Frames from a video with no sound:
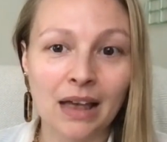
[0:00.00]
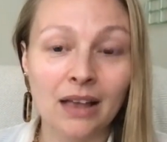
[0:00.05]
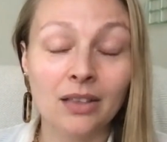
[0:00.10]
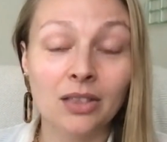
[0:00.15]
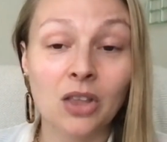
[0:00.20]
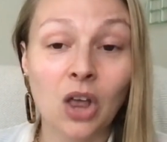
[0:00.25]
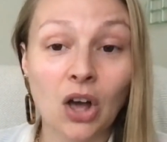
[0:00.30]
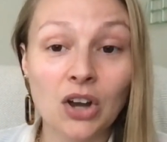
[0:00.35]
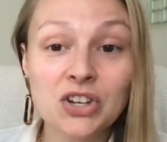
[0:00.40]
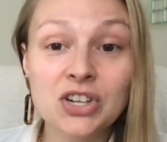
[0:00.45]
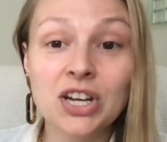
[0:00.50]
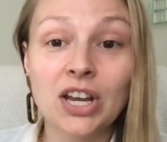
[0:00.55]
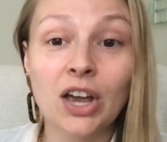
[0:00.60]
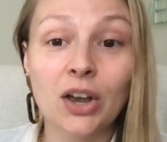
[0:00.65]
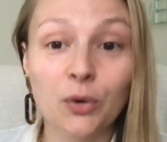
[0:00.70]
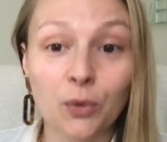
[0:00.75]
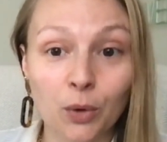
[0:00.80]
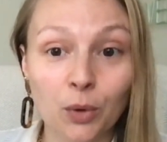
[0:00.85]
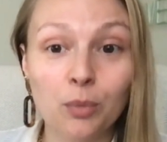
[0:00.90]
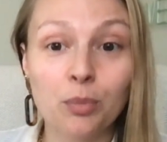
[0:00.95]
Launching a
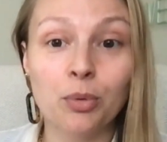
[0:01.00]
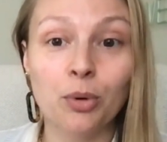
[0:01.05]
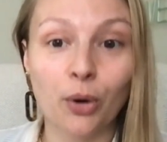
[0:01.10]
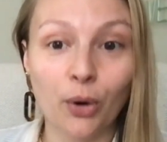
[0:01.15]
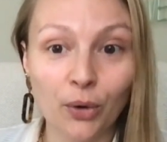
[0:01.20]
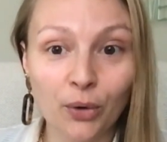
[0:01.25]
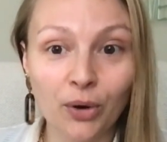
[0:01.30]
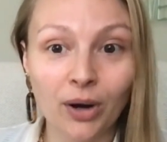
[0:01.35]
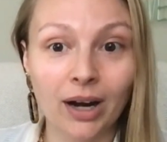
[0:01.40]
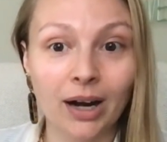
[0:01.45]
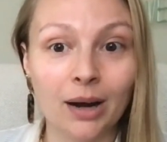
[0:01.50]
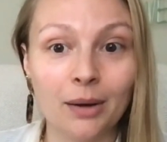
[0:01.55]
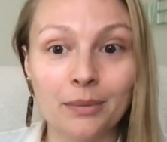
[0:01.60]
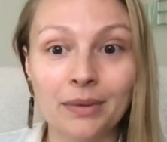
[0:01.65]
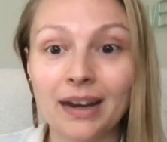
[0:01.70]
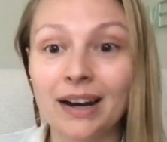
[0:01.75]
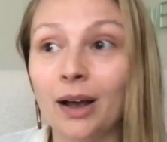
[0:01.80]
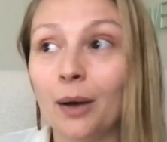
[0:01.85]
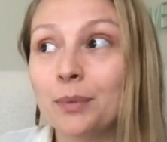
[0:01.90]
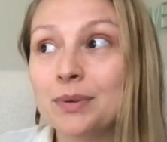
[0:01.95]
group program
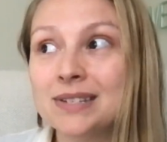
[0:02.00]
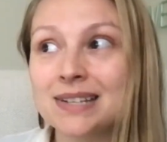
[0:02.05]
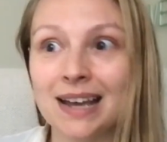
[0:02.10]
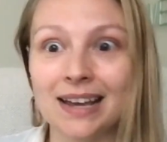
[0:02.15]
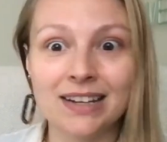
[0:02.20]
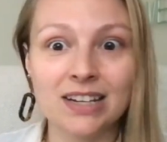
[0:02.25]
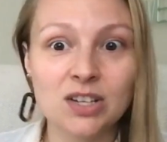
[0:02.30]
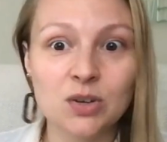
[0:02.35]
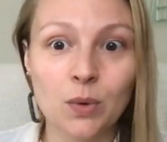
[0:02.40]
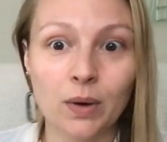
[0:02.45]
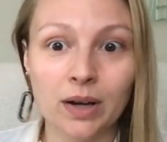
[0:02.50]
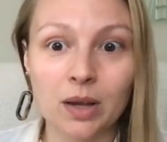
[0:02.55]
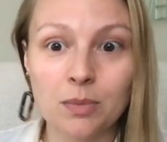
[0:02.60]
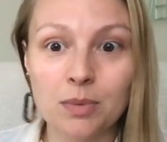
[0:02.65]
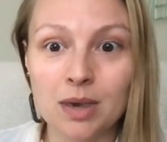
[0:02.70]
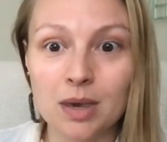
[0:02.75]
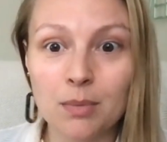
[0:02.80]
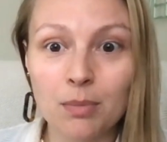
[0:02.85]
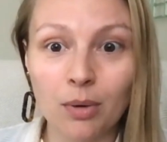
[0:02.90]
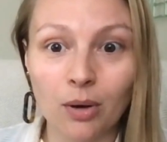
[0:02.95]
that helps 10 to 20
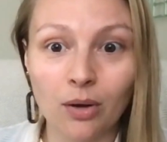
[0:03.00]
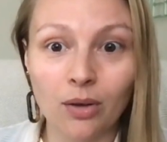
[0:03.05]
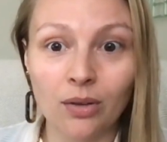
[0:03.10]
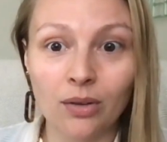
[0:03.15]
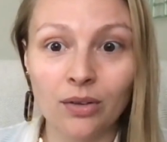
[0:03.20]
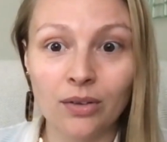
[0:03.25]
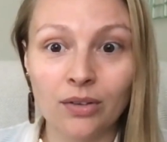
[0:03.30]
people